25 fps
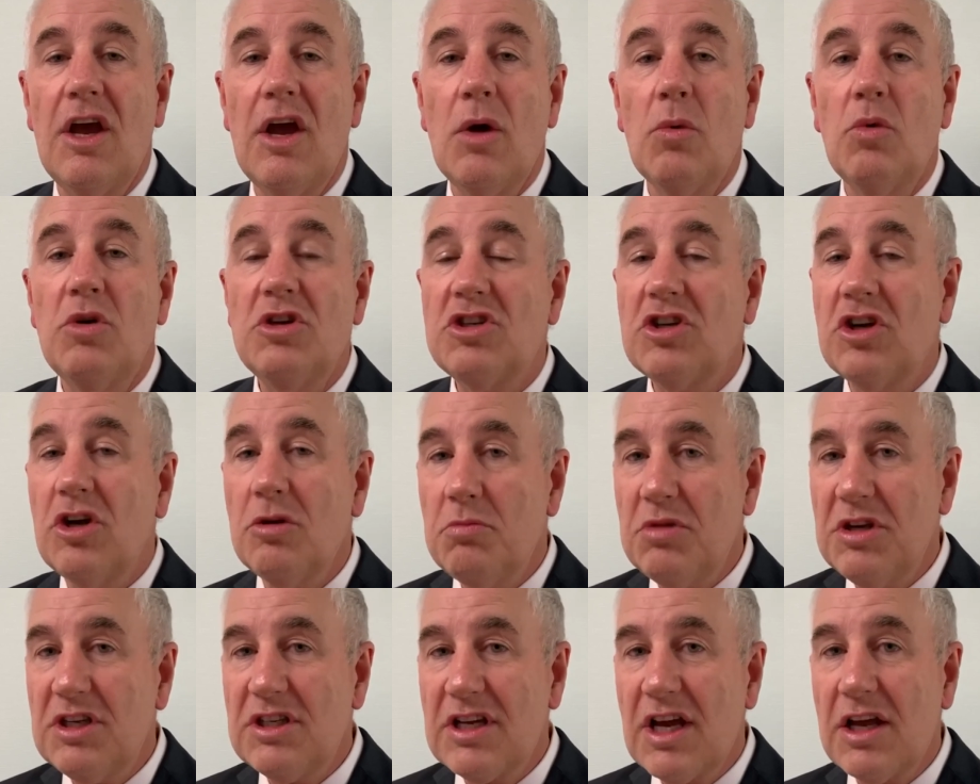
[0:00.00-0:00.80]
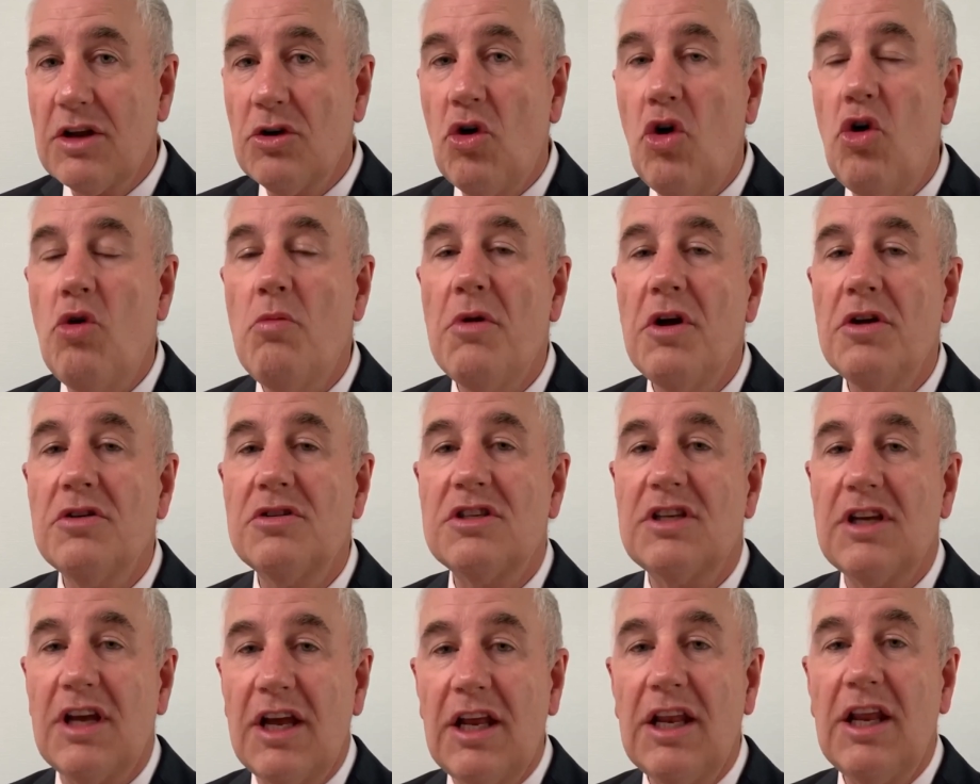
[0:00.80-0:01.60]
which can be done
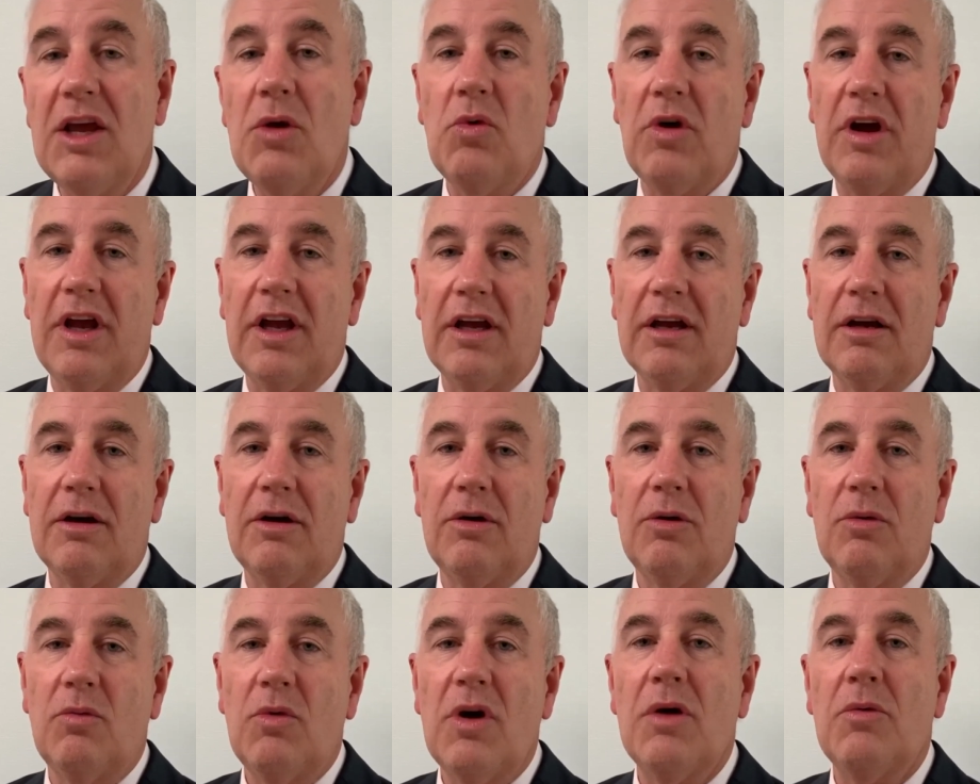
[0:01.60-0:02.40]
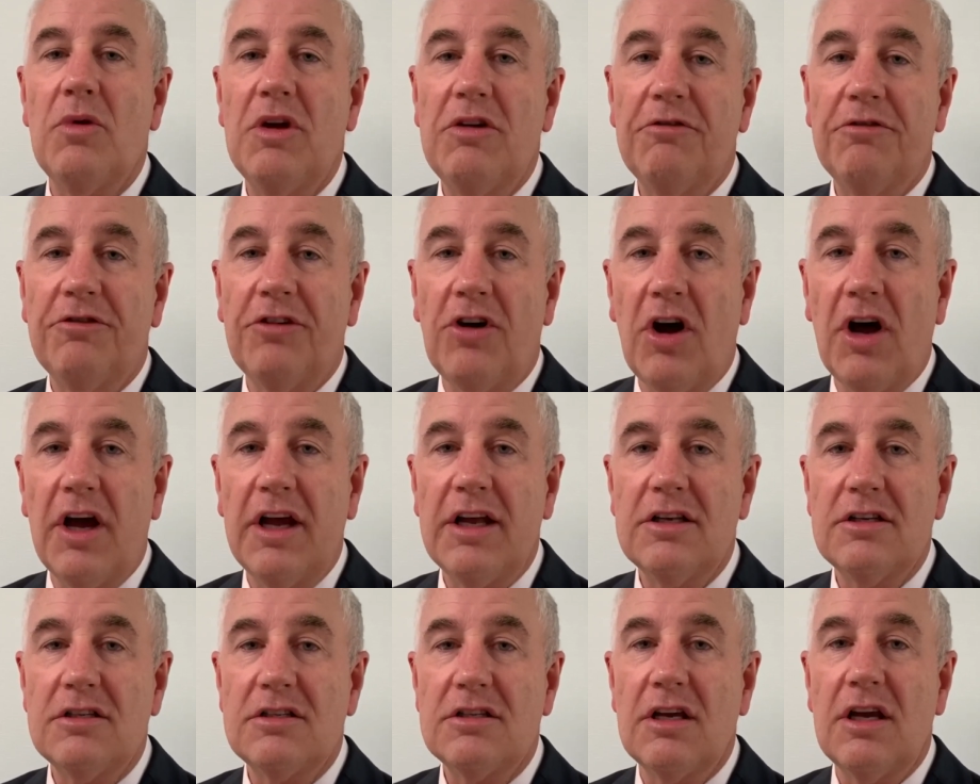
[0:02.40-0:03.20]
almost anywhere where we
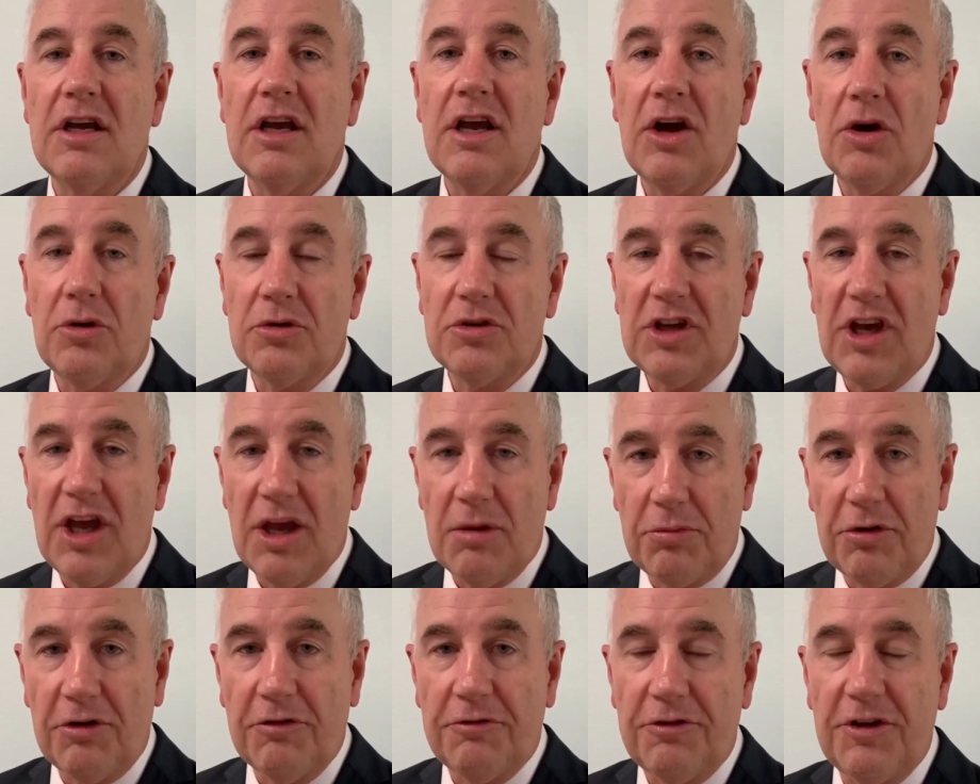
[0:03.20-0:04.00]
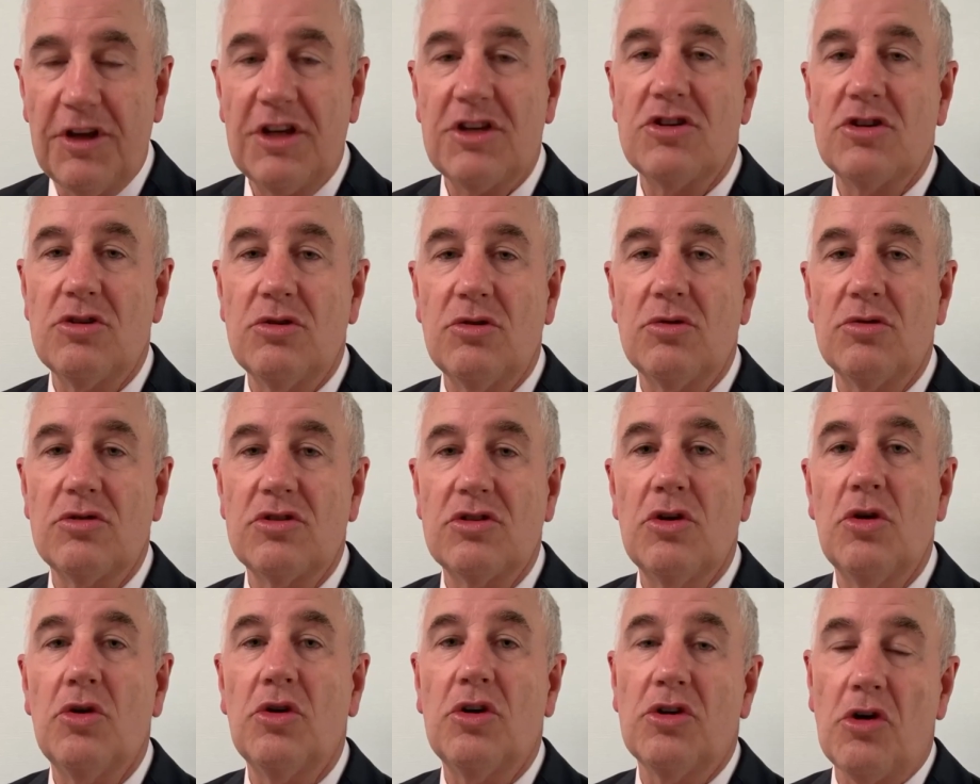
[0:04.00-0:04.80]
find healthcare professionals
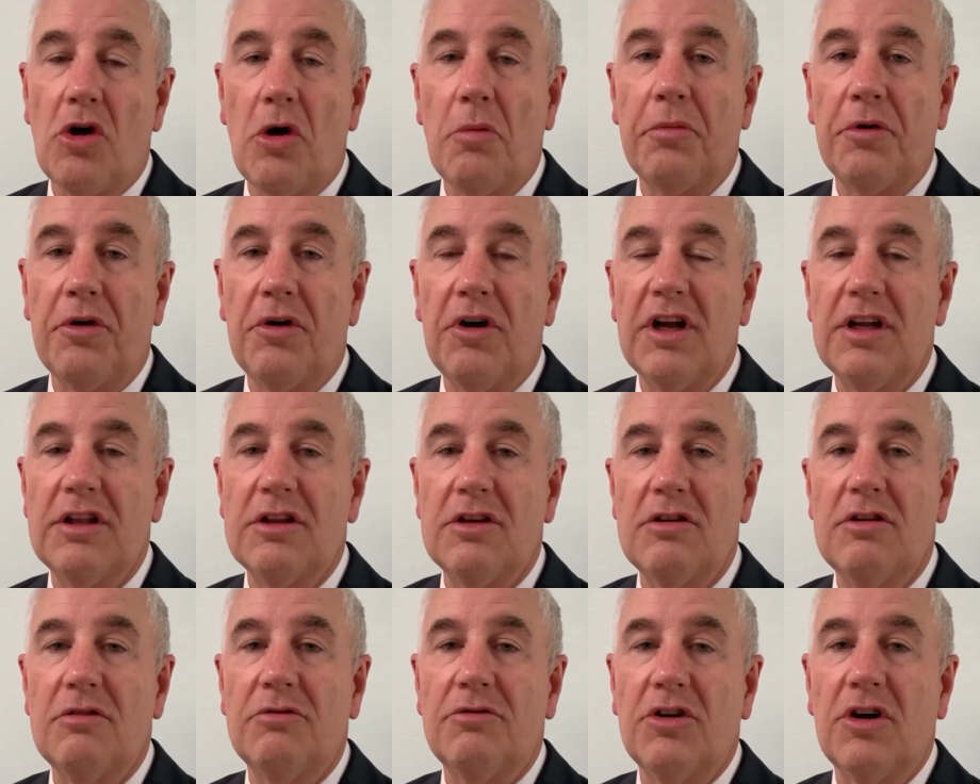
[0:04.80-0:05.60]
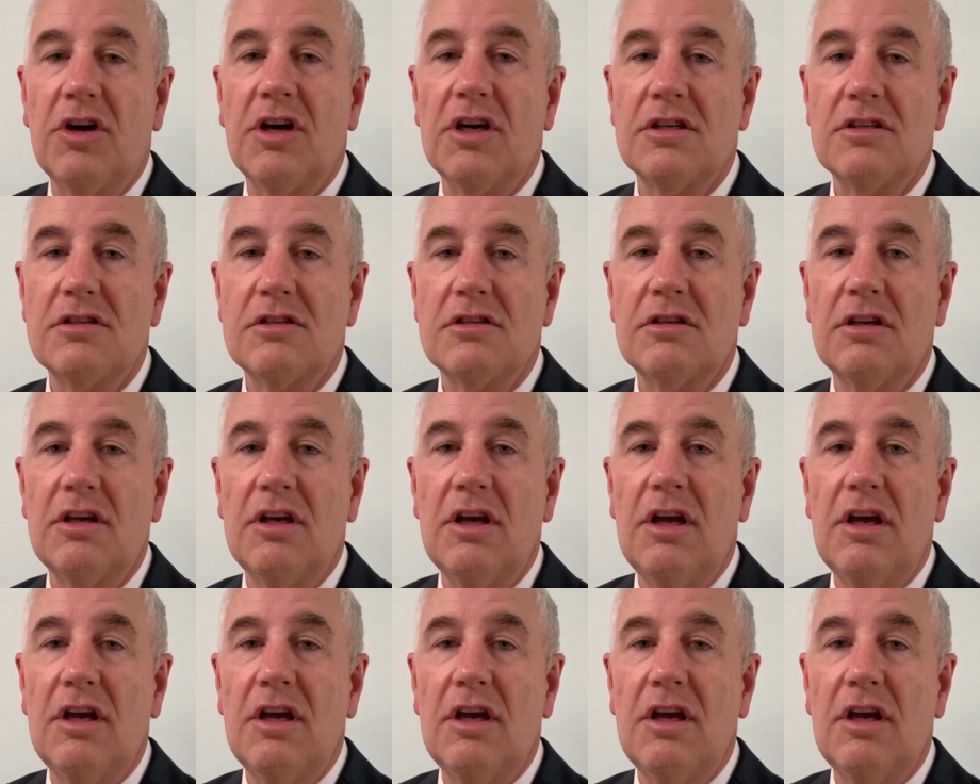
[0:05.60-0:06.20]
who can operate the device.